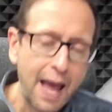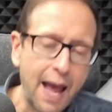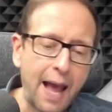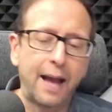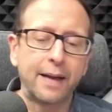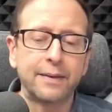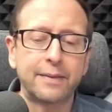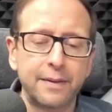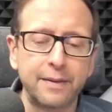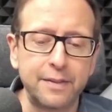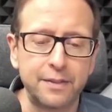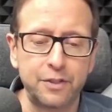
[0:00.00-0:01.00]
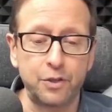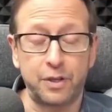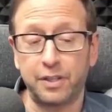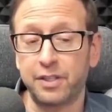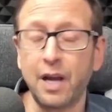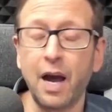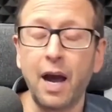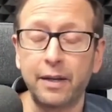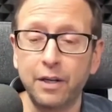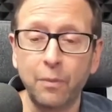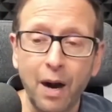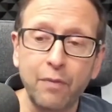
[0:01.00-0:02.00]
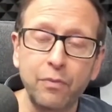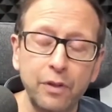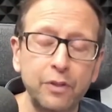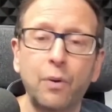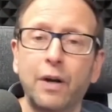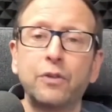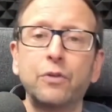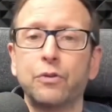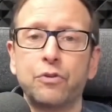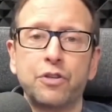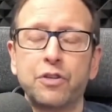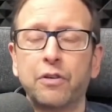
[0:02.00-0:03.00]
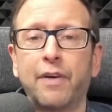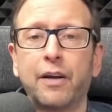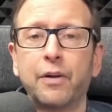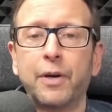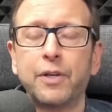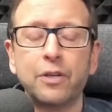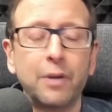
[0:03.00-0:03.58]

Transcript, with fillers: And you can decide, you know what, I really do want to do nutritional evaluation.